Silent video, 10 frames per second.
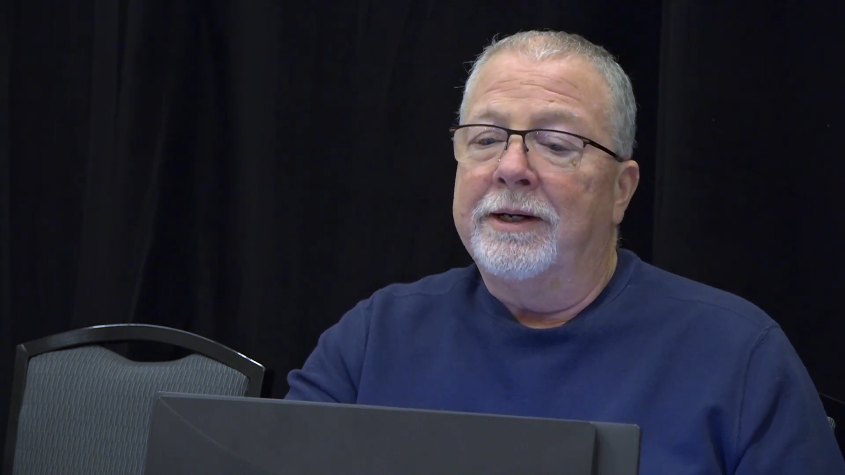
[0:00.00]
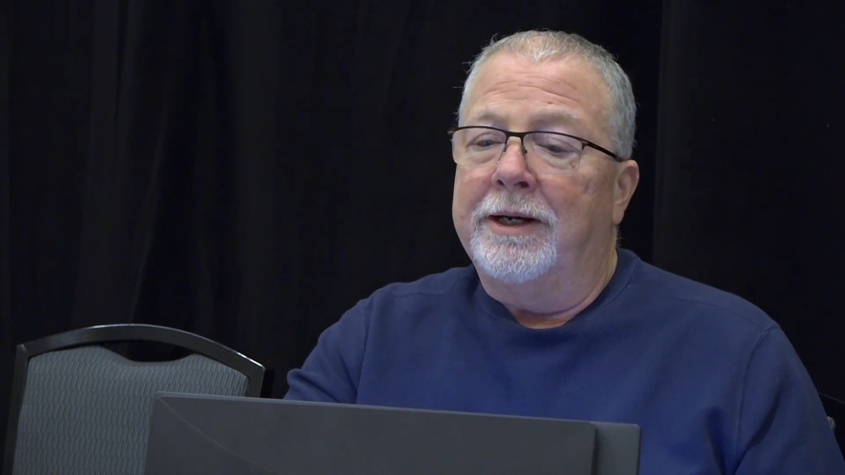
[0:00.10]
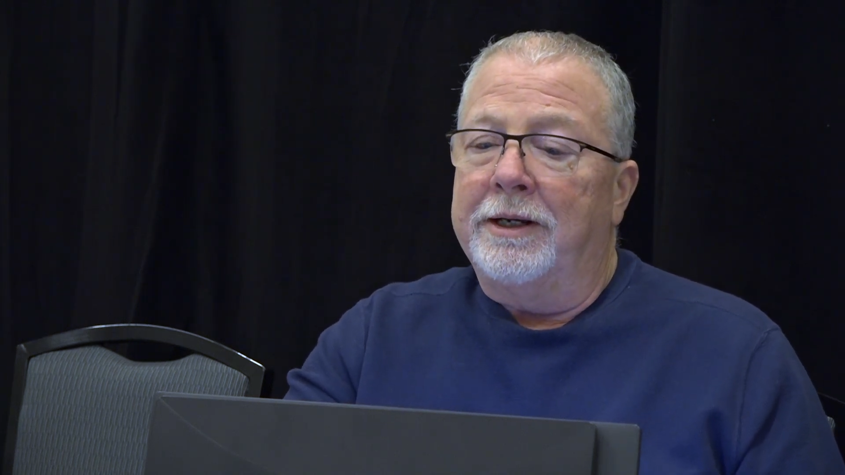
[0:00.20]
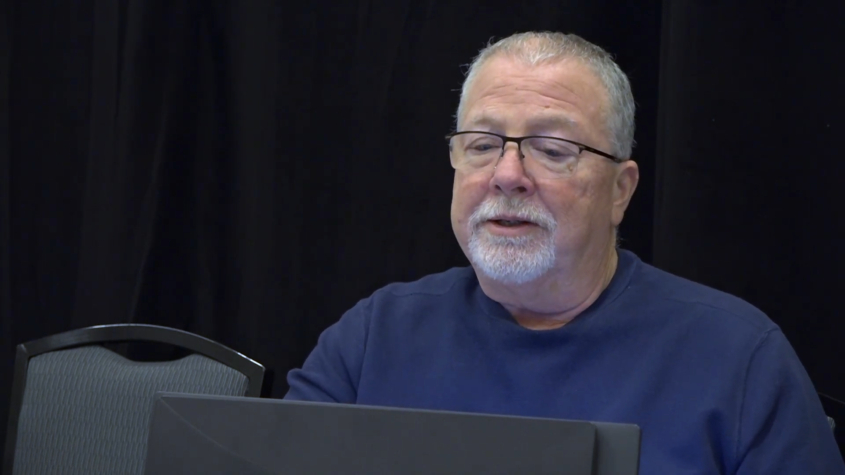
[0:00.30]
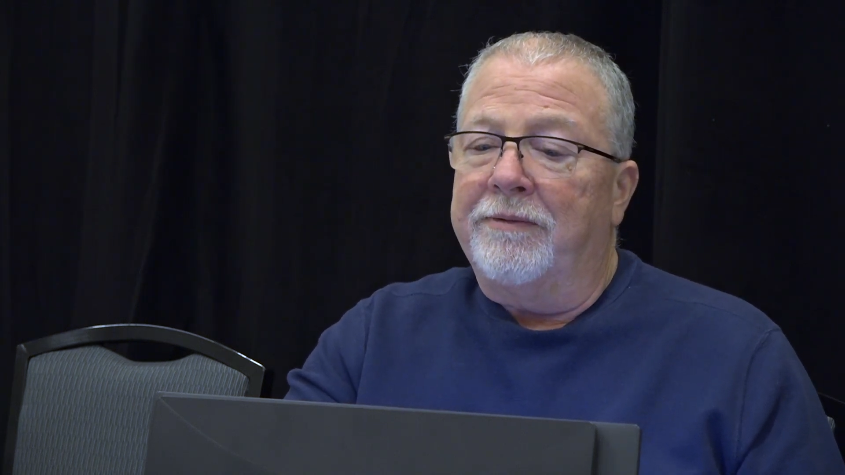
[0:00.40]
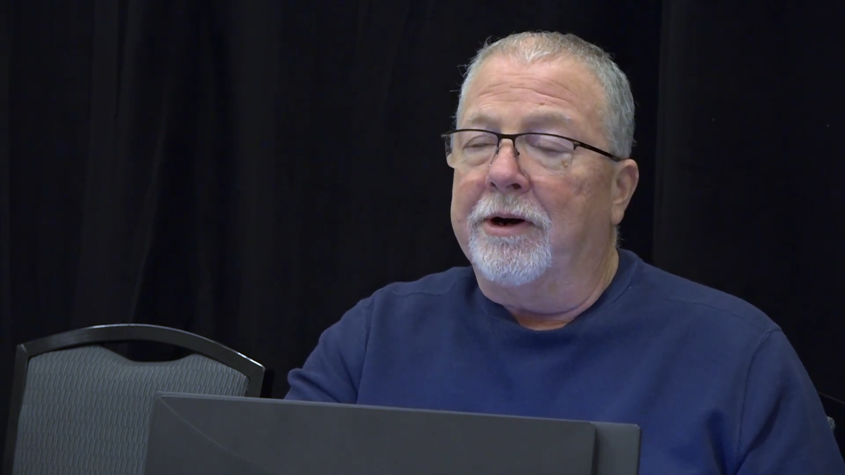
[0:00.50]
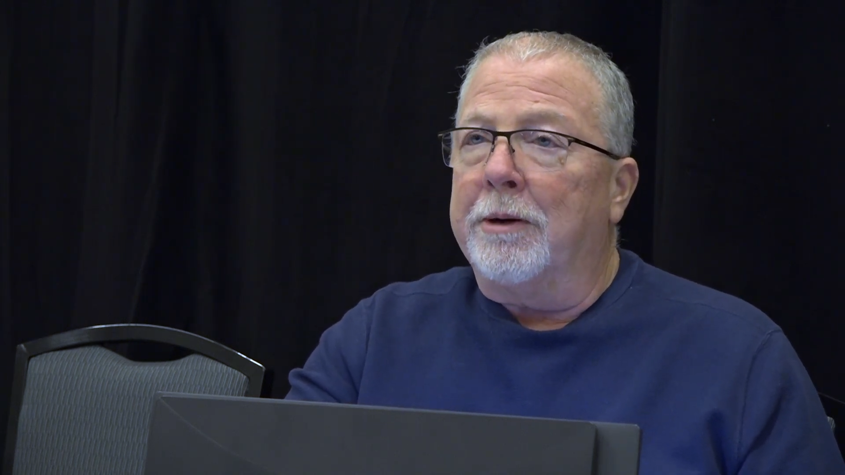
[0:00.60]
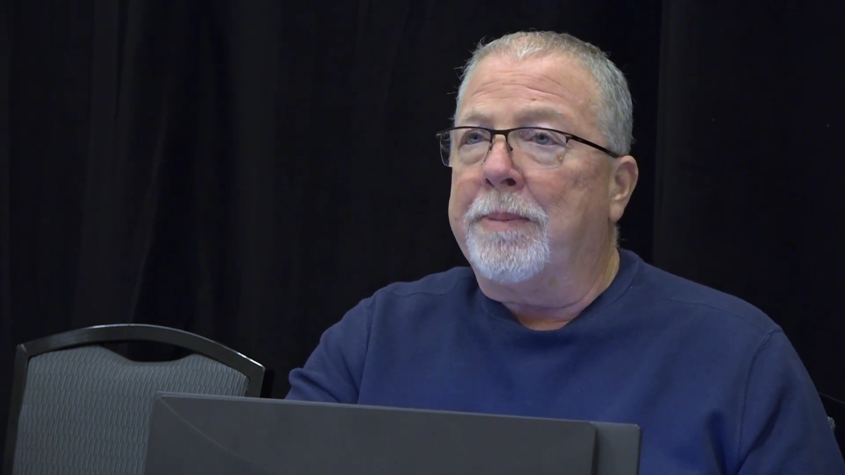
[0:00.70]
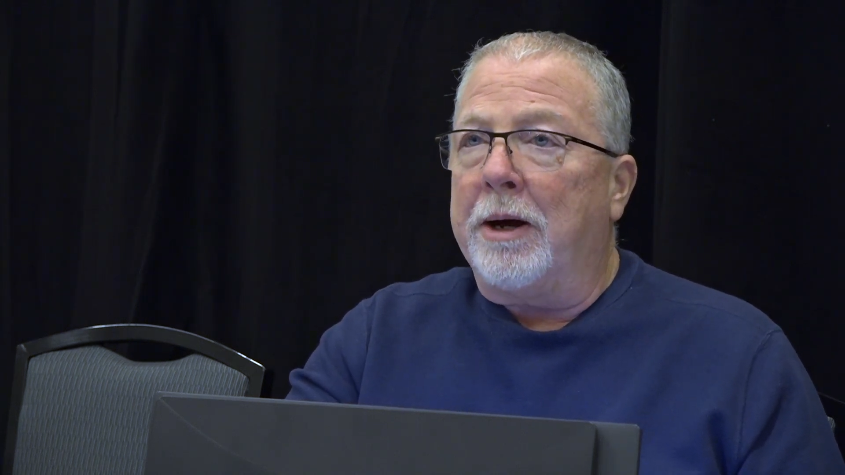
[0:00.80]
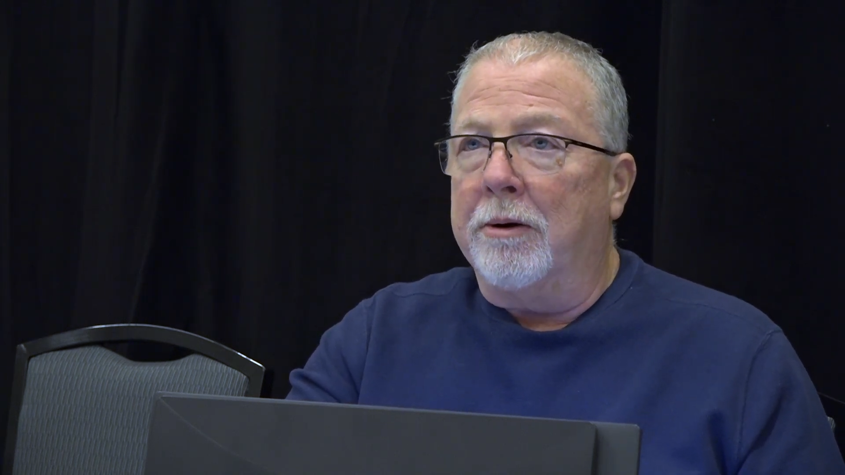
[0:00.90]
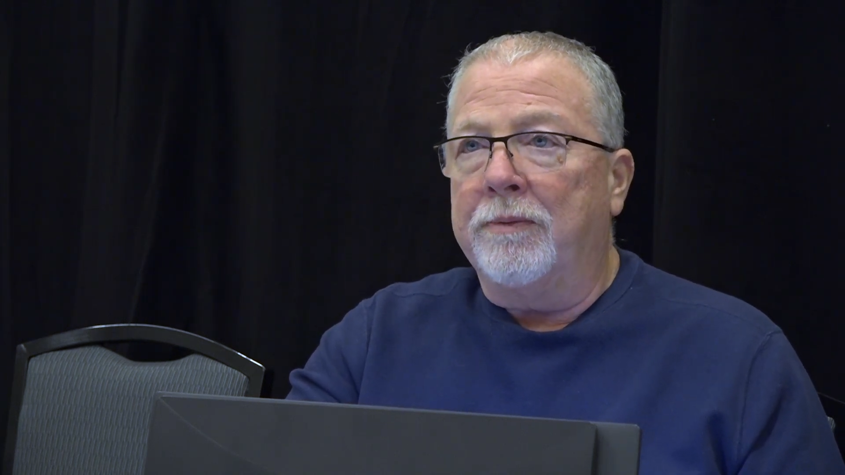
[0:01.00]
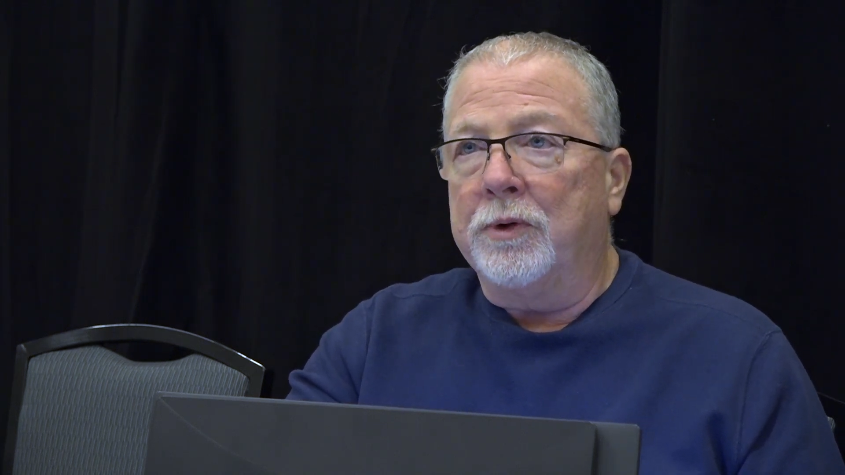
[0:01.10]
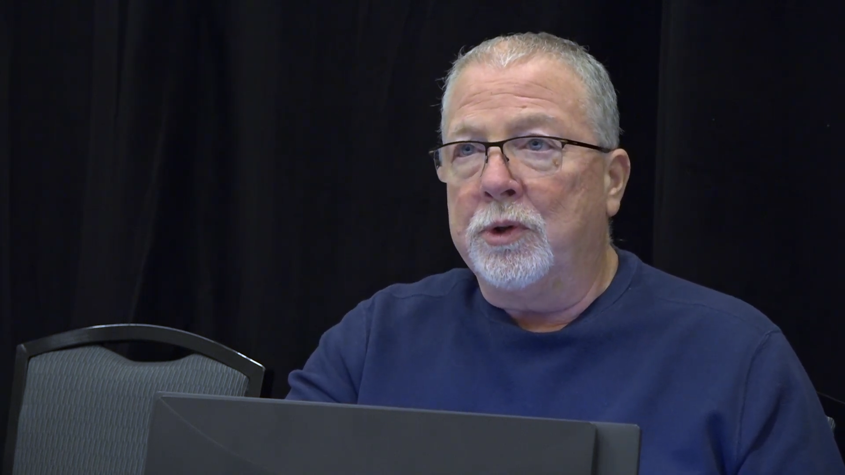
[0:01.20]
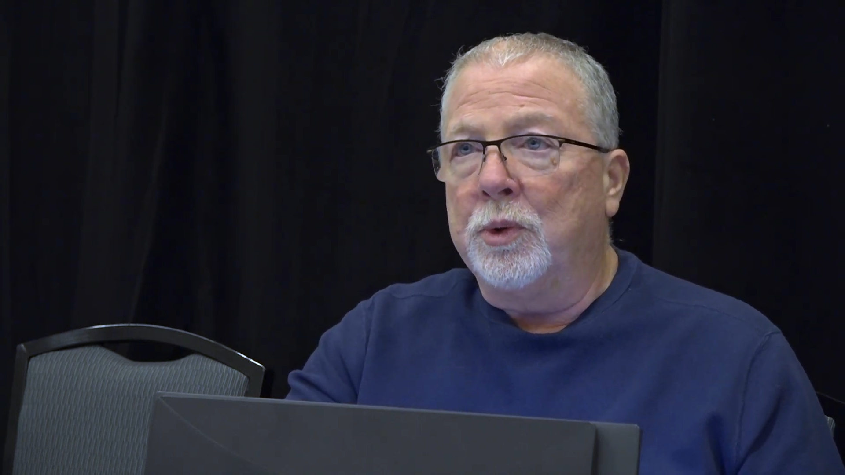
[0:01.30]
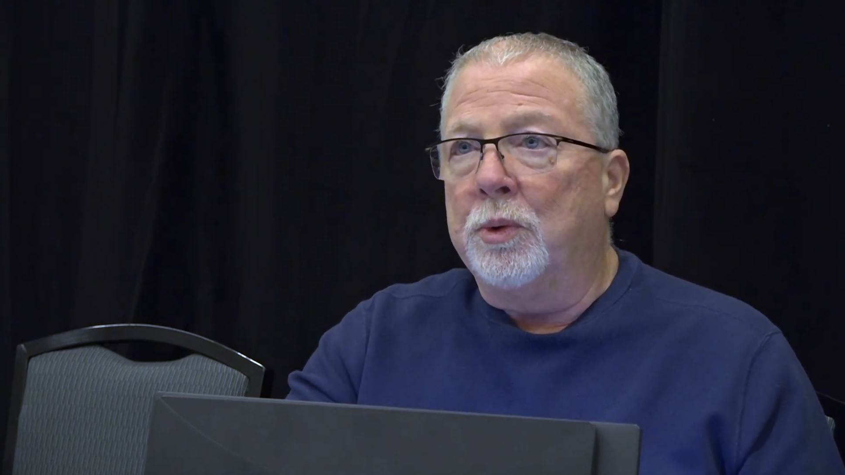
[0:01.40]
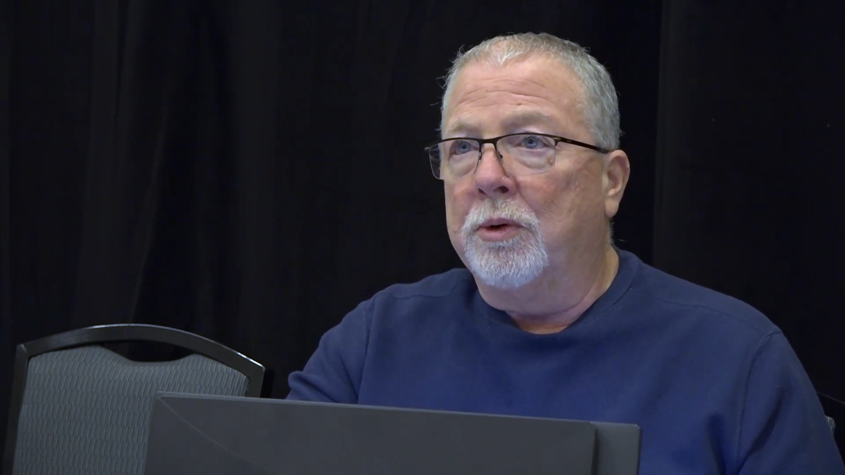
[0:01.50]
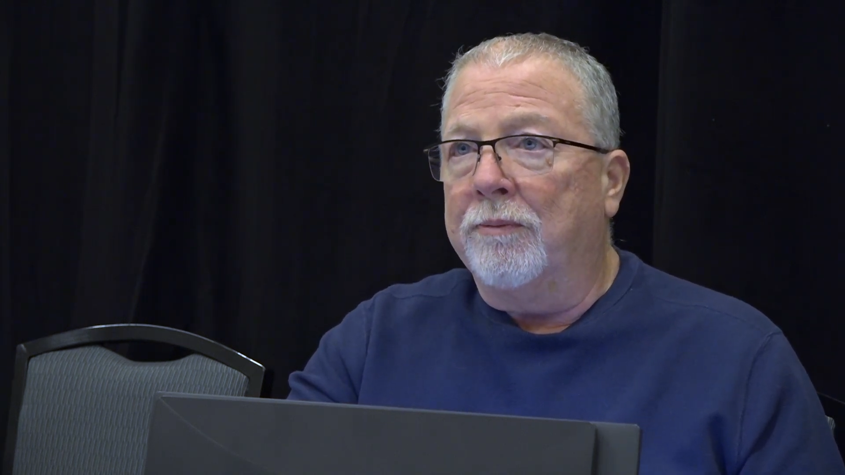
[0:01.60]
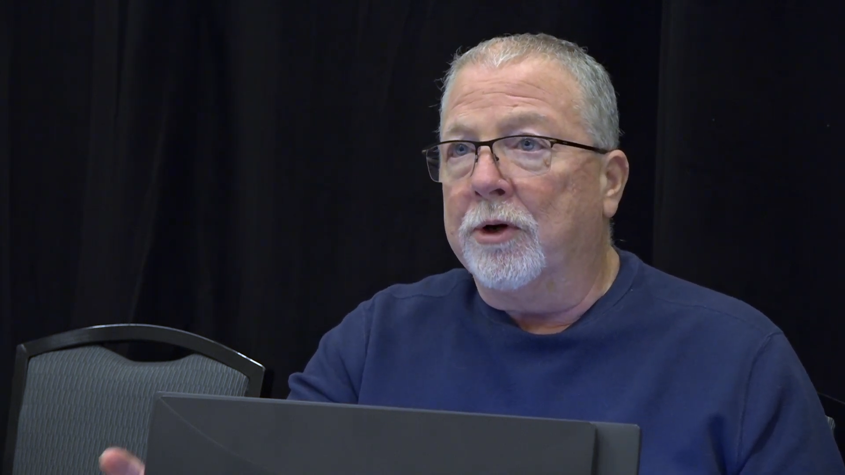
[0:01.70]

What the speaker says: It's a very powerful tool